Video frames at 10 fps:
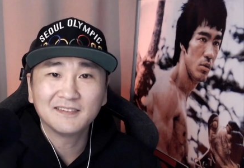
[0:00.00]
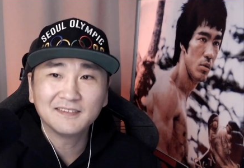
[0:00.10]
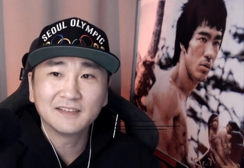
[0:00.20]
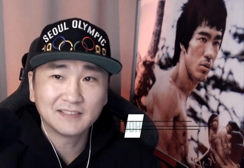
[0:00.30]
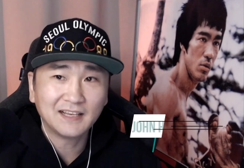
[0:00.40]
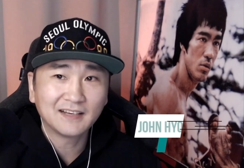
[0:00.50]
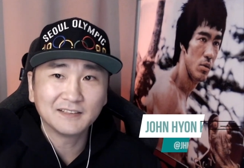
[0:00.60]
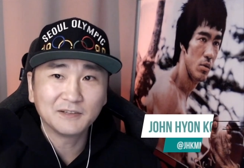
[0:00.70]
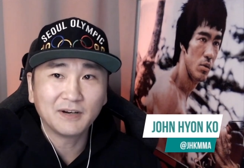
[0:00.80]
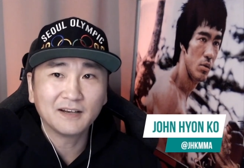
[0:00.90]

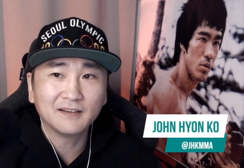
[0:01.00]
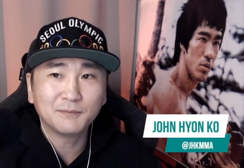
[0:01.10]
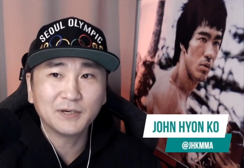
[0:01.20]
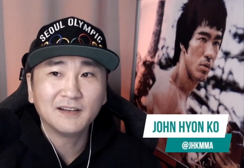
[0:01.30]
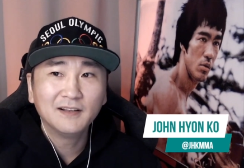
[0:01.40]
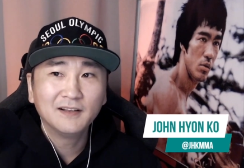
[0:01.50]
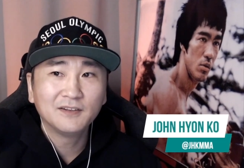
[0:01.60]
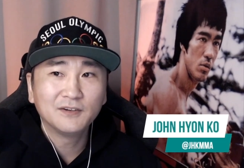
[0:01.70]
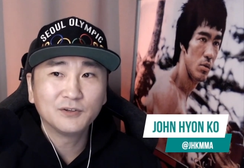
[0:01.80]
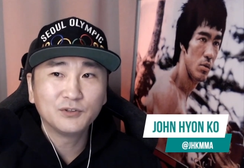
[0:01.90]
Speaker 1: exactly right, and but
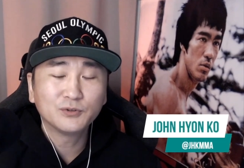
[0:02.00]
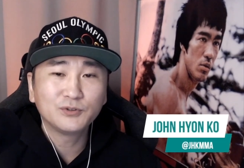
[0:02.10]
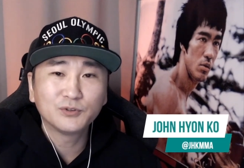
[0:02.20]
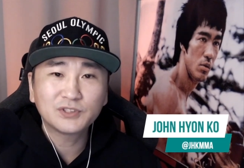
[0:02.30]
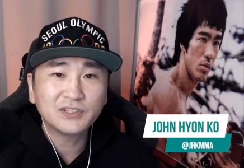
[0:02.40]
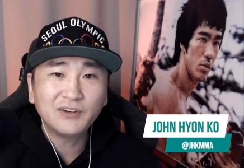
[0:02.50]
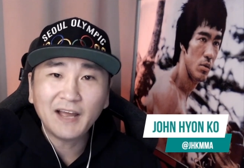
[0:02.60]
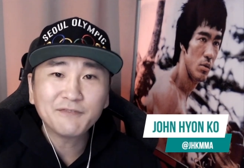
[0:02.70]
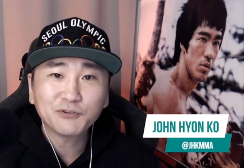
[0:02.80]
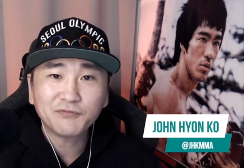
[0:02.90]
you know, you'll you'll still
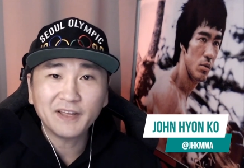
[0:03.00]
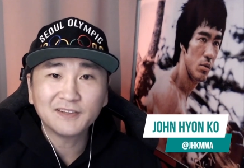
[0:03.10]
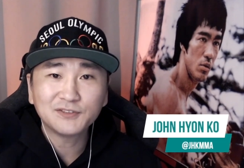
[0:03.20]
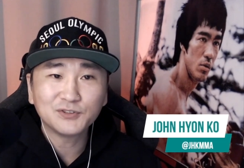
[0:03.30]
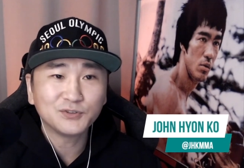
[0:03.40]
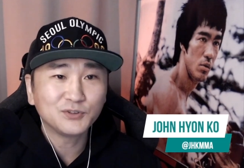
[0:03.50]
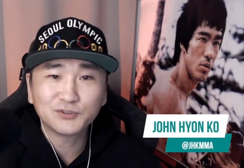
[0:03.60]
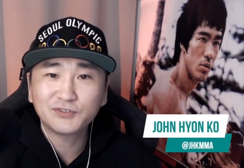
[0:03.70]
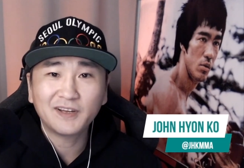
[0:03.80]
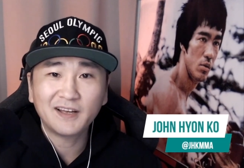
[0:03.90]
have your fans. You you'll
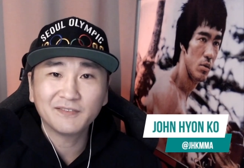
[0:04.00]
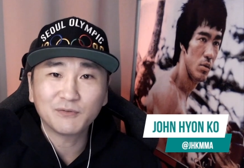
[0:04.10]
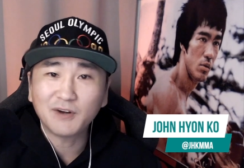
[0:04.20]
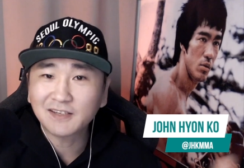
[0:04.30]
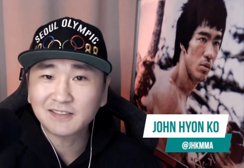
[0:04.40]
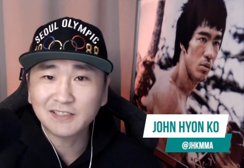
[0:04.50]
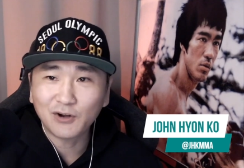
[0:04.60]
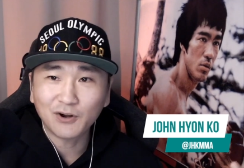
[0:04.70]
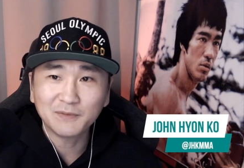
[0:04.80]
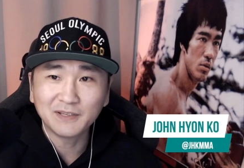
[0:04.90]
still have the Roxy
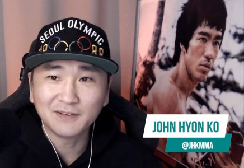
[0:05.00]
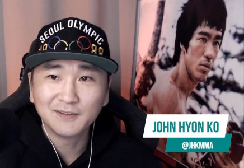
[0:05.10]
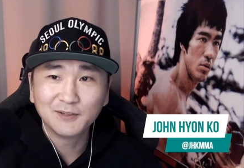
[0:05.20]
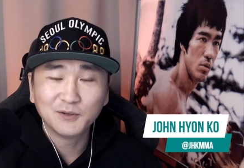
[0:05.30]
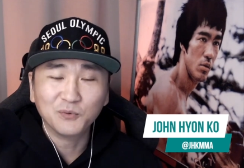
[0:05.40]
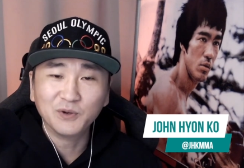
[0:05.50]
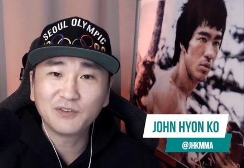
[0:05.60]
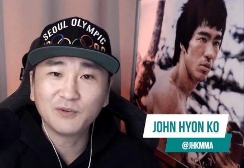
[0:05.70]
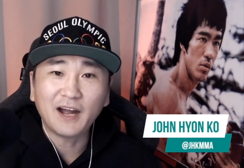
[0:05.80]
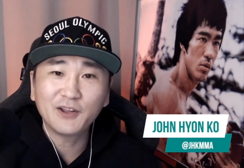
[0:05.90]
Army with
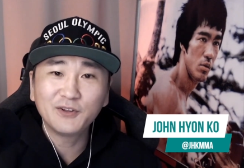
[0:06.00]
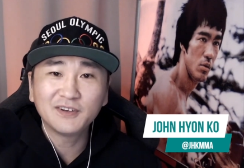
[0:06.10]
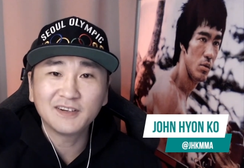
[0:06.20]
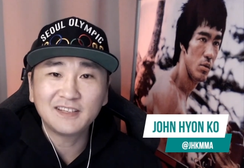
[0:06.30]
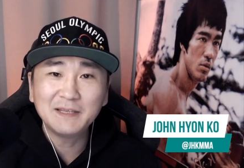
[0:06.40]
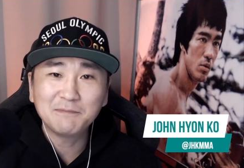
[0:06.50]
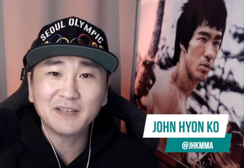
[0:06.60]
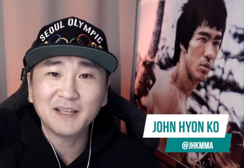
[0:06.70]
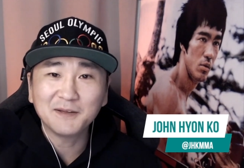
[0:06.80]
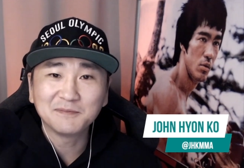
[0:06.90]
you. How are you gonna keep
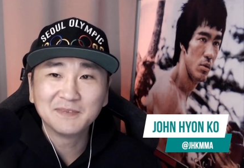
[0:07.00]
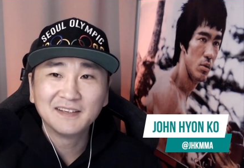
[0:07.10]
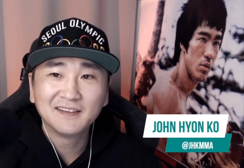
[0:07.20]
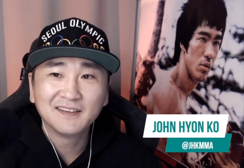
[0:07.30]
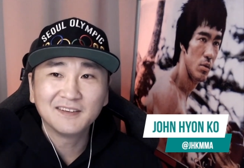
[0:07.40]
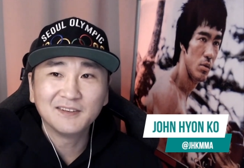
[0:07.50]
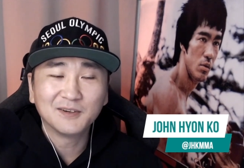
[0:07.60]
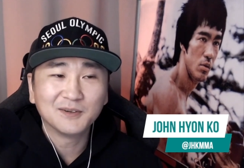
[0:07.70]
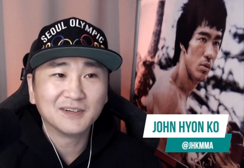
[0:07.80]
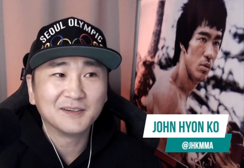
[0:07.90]
them, you
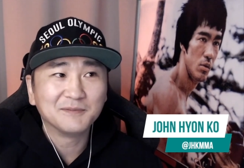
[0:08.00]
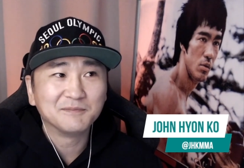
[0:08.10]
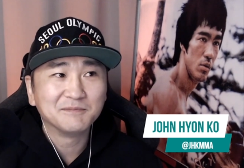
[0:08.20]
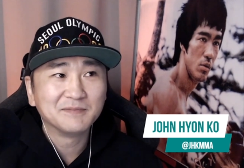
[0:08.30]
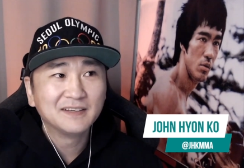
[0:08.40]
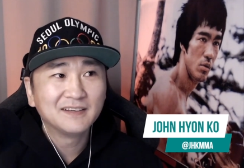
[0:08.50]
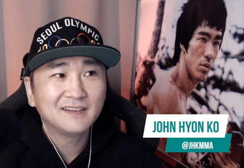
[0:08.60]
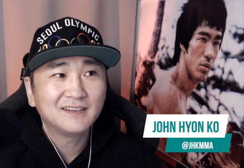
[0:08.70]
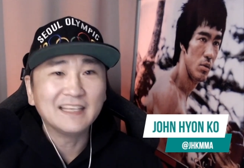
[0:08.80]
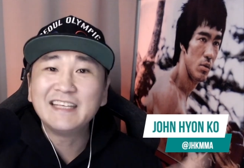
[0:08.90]
know, um,
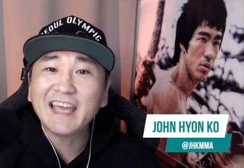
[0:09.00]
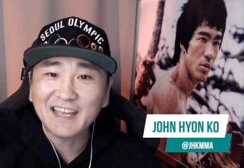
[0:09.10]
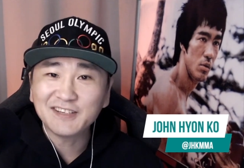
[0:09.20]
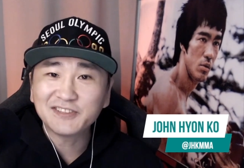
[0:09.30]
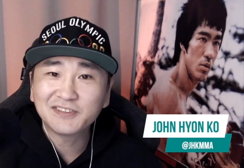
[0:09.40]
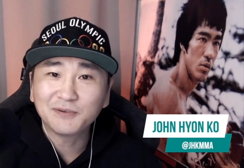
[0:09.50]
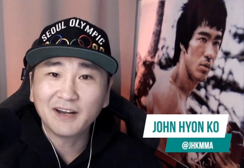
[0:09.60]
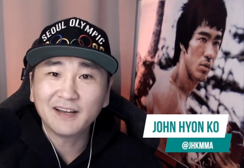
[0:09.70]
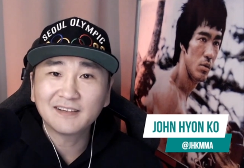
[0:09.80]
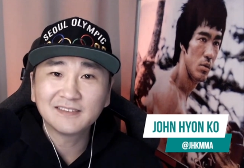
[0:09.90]
engaged,
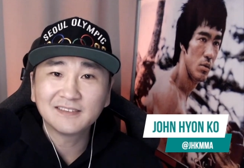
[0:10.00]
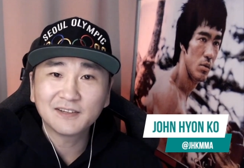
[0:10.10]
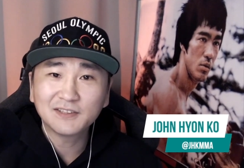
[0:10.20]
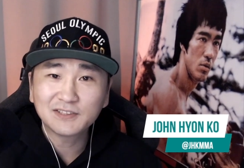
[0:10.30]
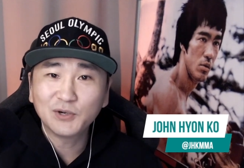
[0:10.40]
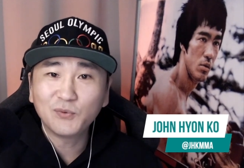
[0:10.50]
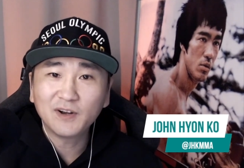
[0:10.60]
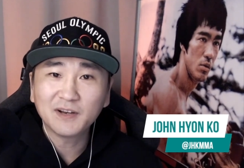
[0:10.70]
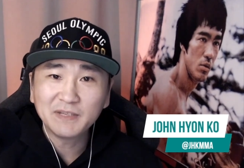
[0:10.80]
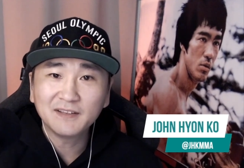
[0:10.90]
right? Because they're gonna still
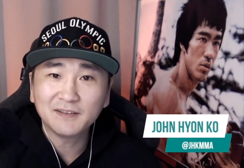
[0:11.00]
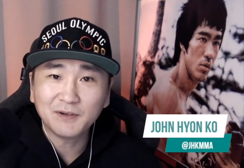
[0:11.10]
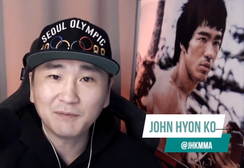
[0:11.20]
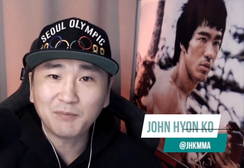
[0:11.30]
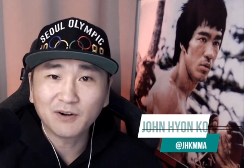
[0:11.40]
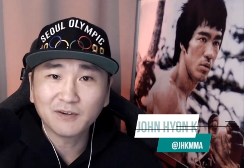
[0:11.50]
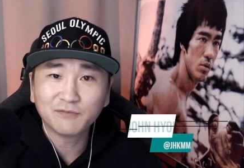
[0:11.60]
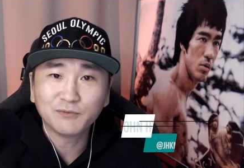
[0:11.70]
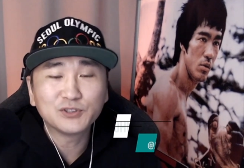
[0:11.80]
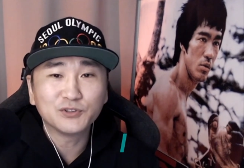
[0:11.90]
want to be a part of
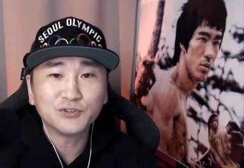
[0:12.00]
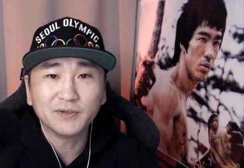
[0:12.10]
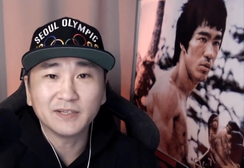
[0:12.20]
what you're doing.